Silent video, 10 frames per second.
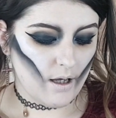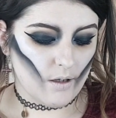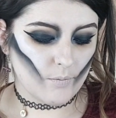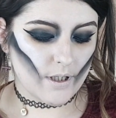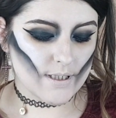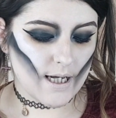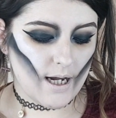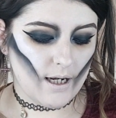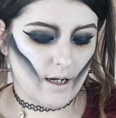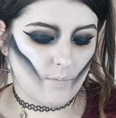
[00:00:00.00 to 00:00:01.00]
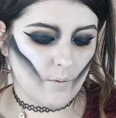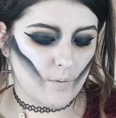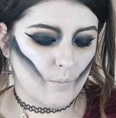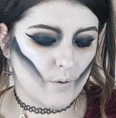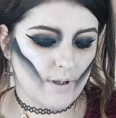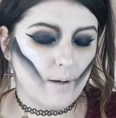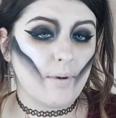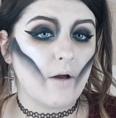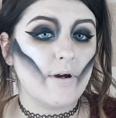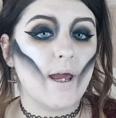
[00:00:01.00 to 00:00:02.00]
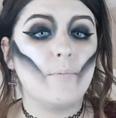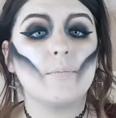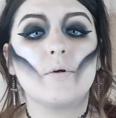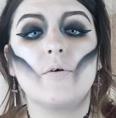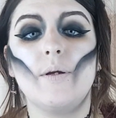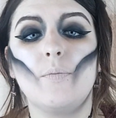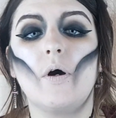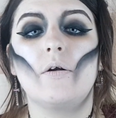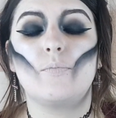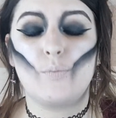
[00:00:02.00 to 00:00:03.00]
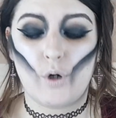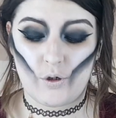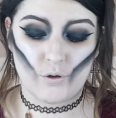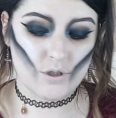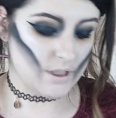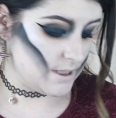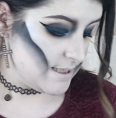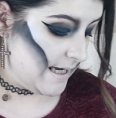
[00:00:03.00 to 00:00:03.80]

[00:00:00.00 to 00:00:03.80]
and I'm going to highlight where we put that Barry cream product